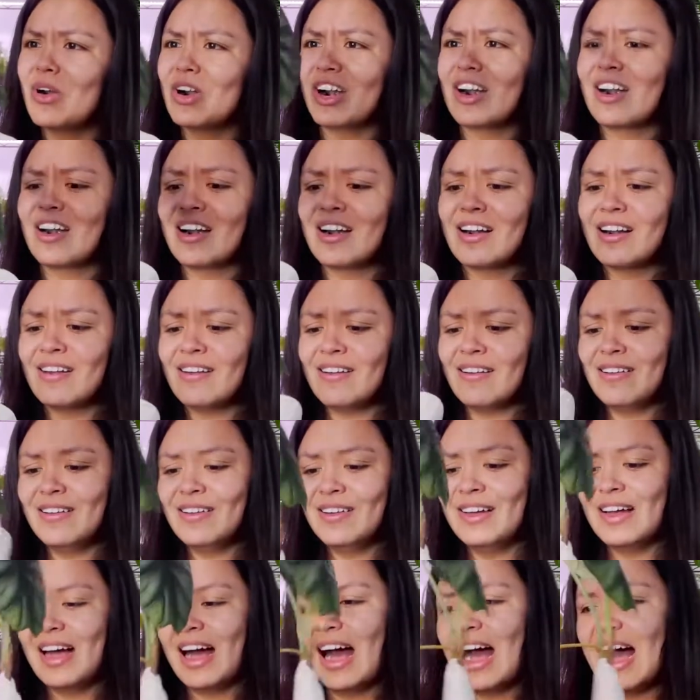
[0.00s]
girl,
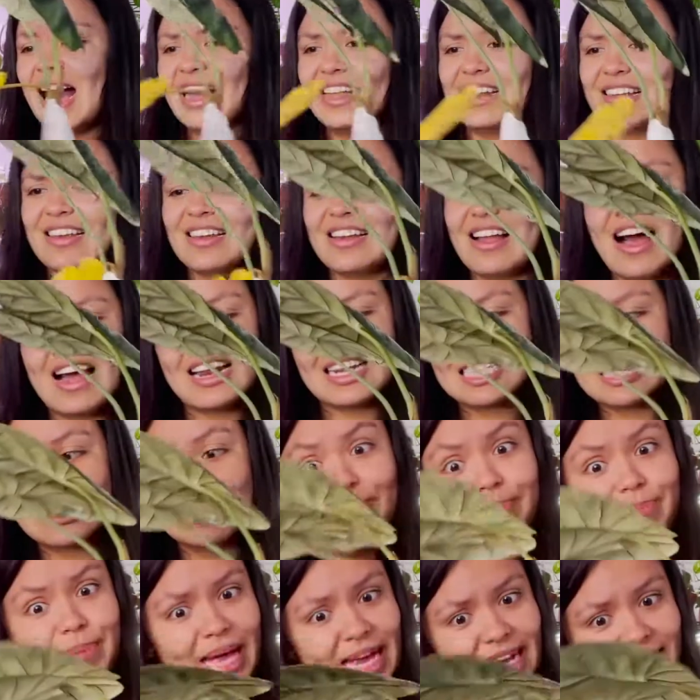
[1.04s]
I did not
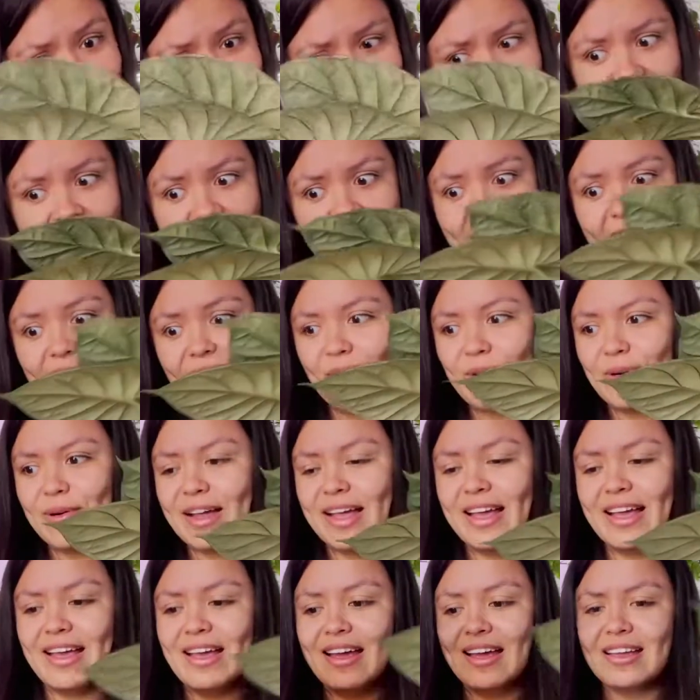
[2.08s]
expect that.
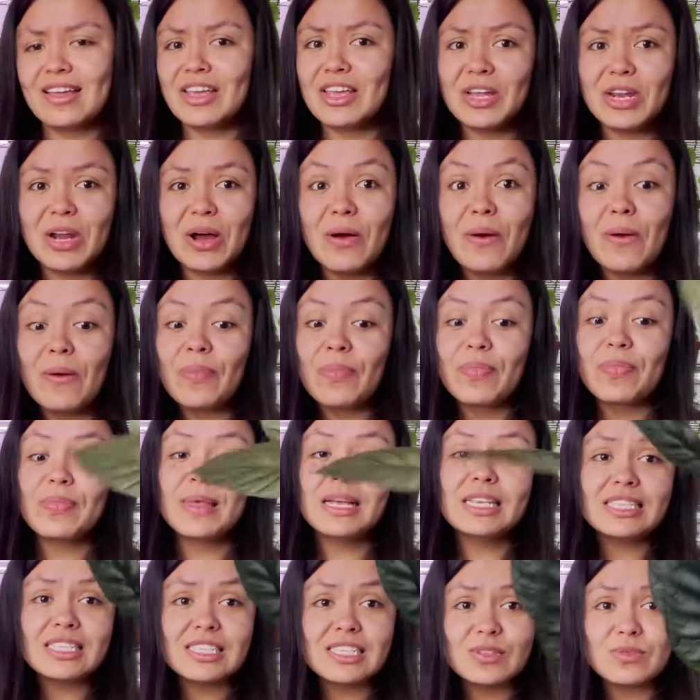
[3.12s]
Okay, you know,
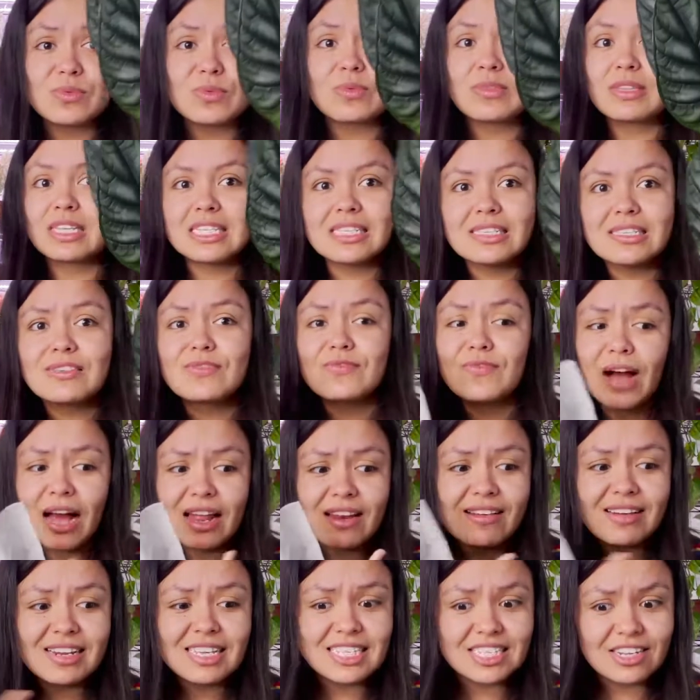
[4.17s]
this is
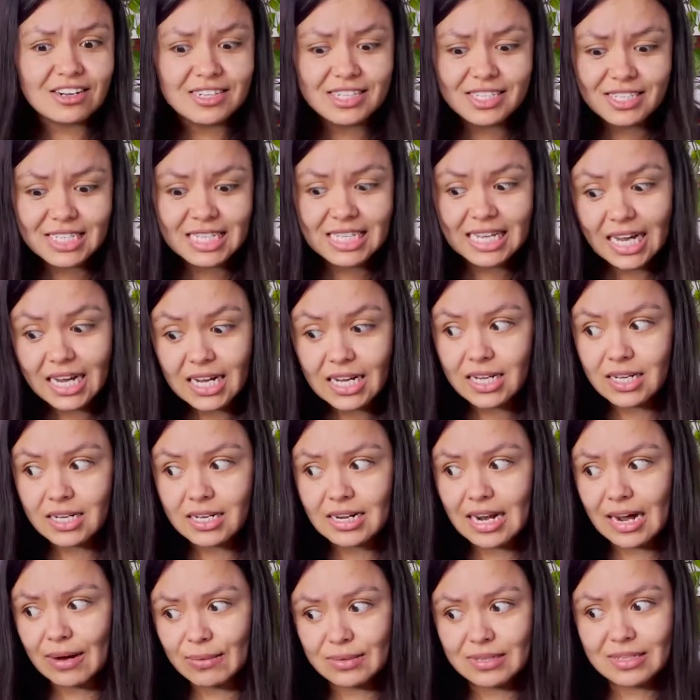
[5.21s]
finally starting to get good.
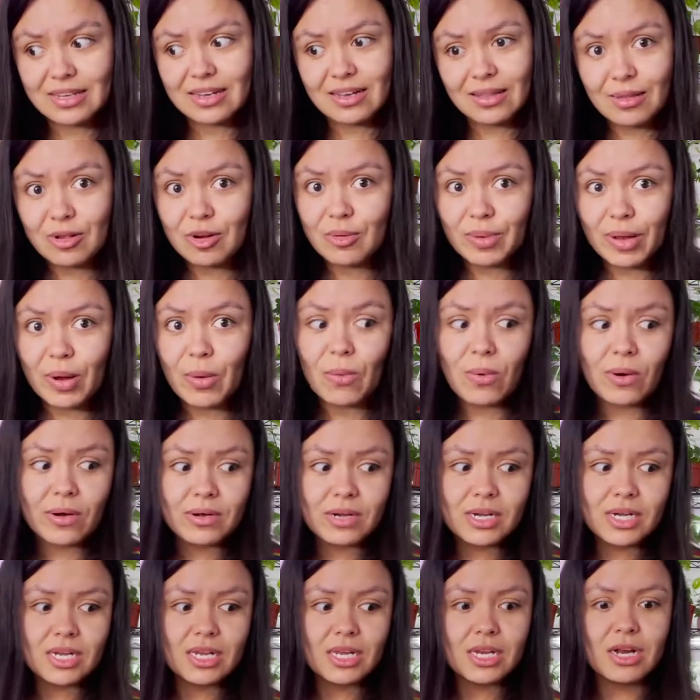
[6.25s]
I was like a little bit
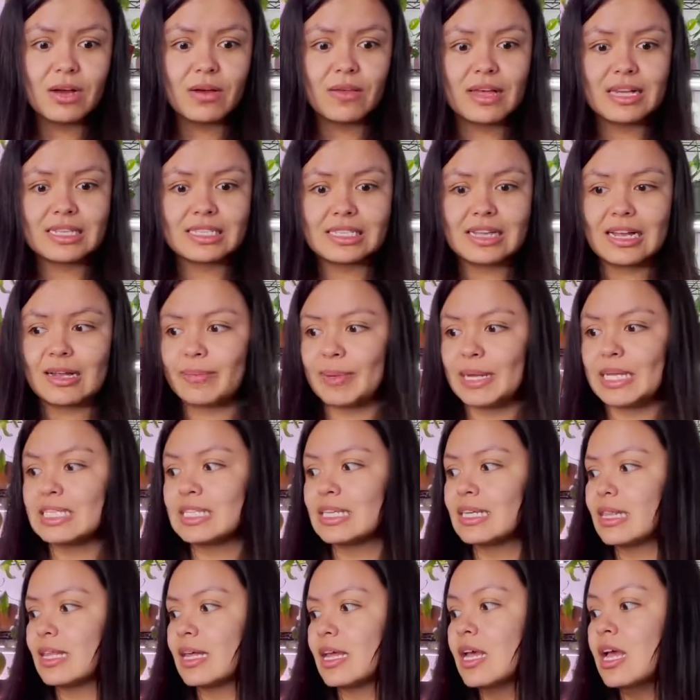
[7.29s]
worried, you know. That's like
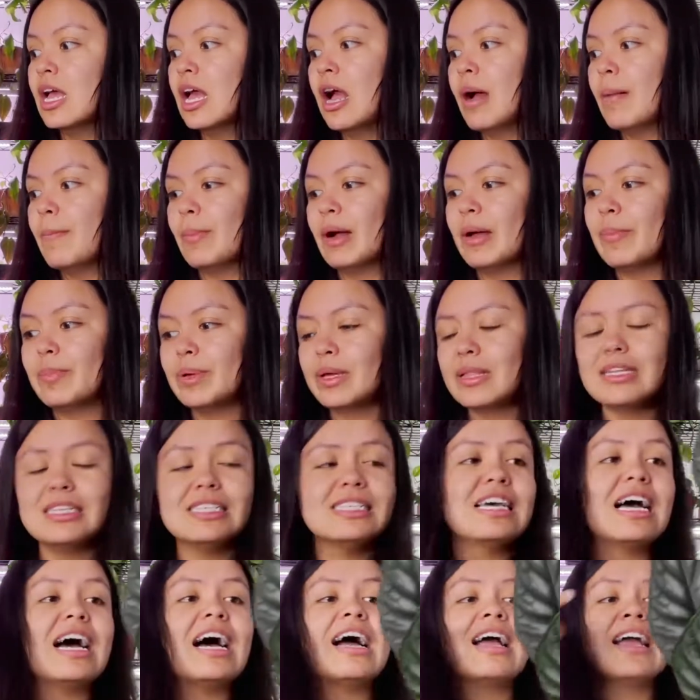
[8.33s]
basically my
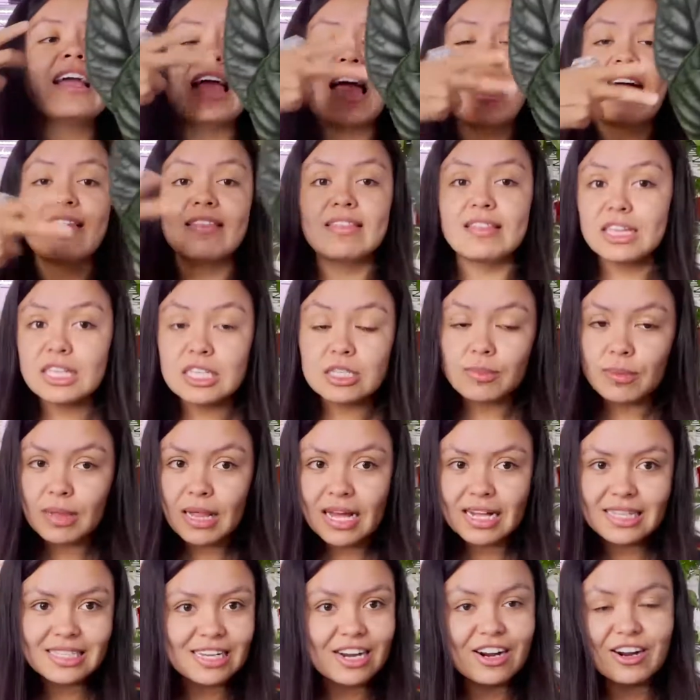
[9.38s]
billieti and this
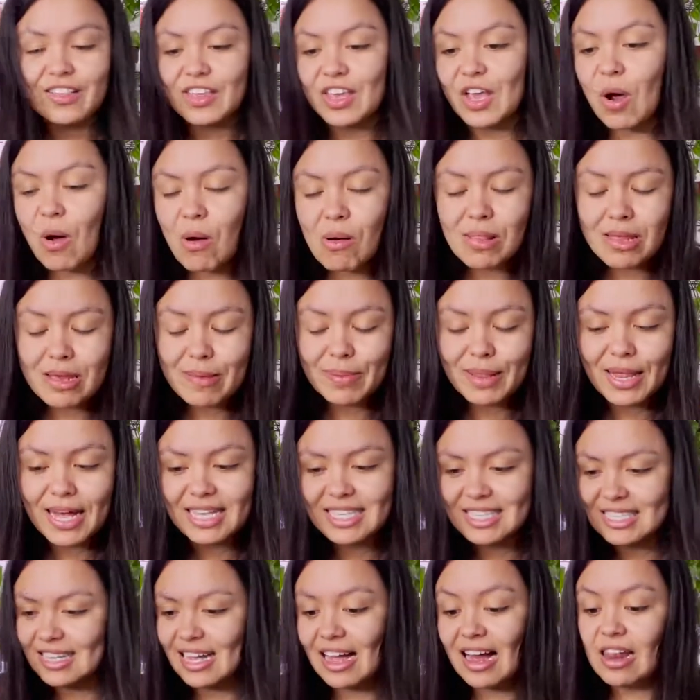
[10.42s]
plant are the only
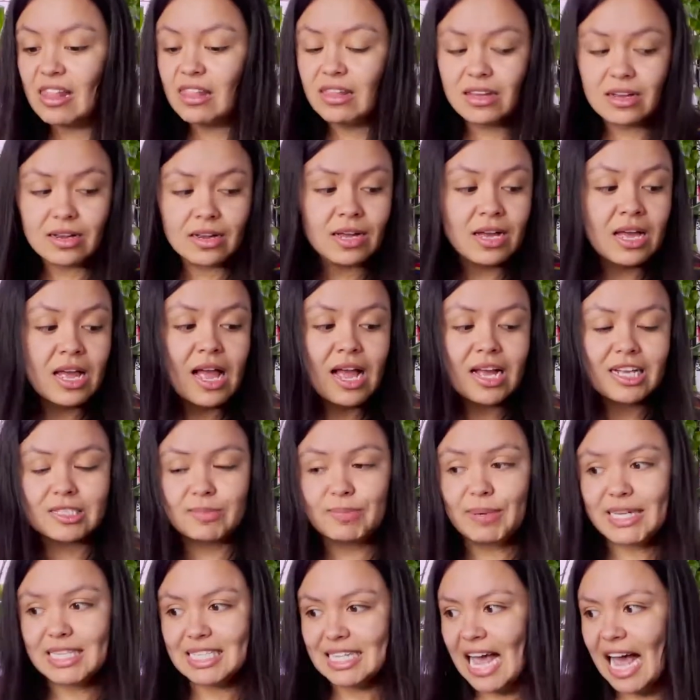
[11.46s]
plants that look
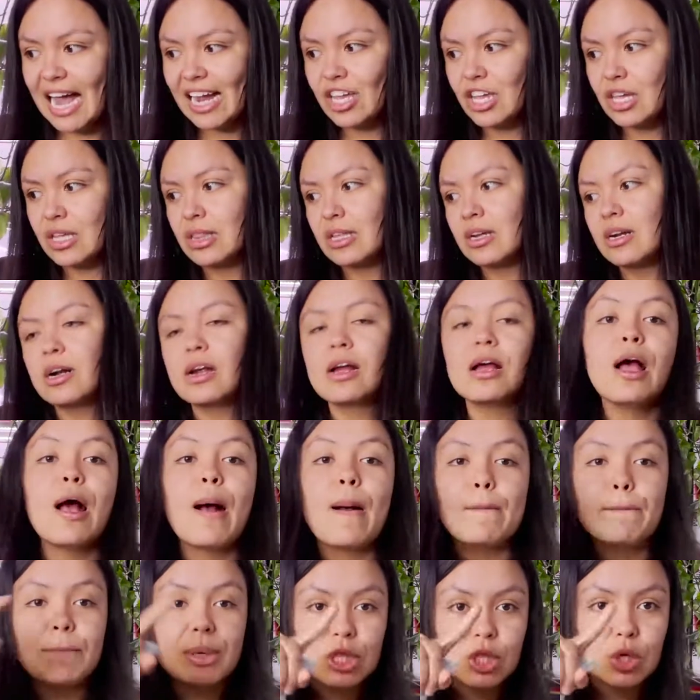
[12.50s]
spectacular,
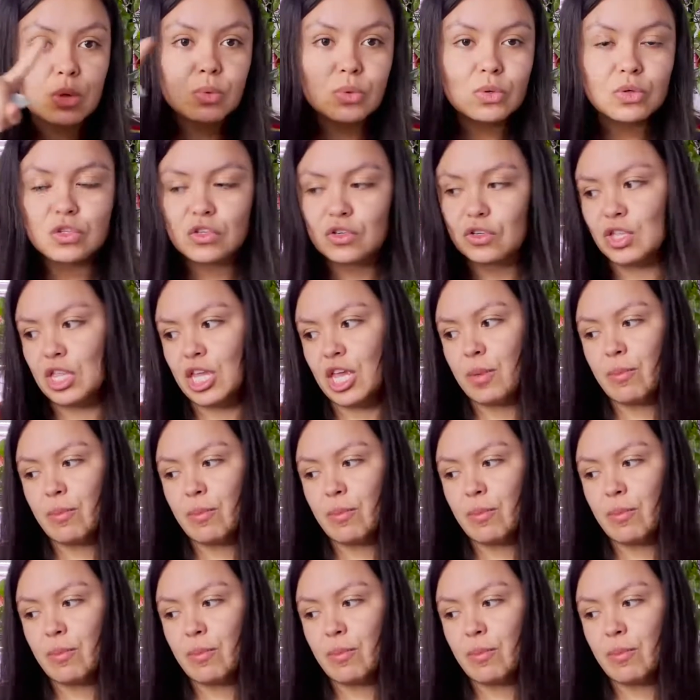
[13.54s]
but the roots are the